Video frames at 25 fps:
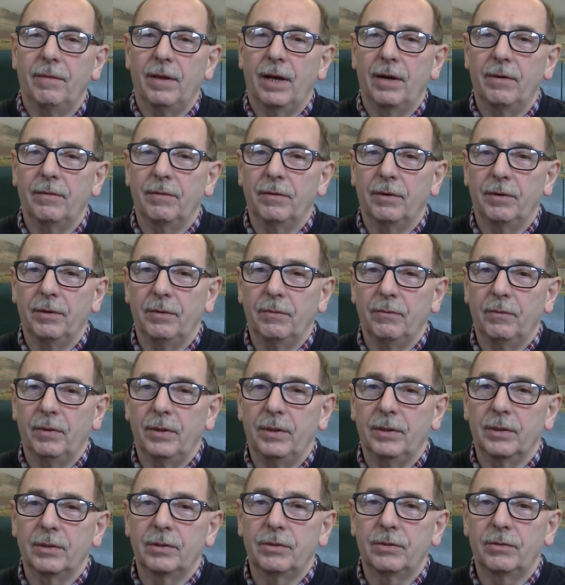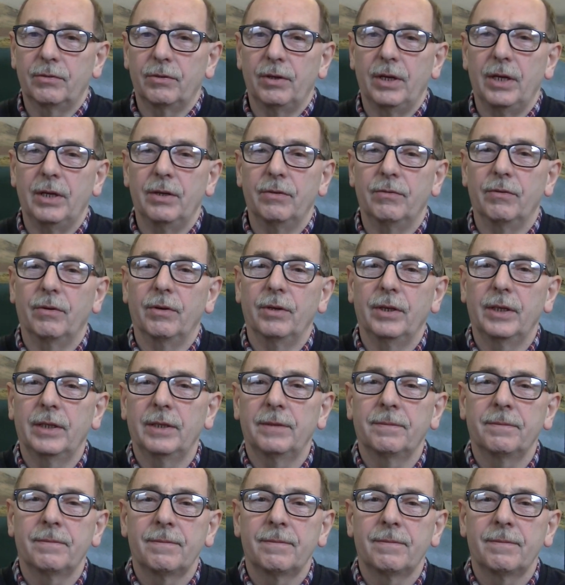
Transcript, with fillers: that running when there's trains running.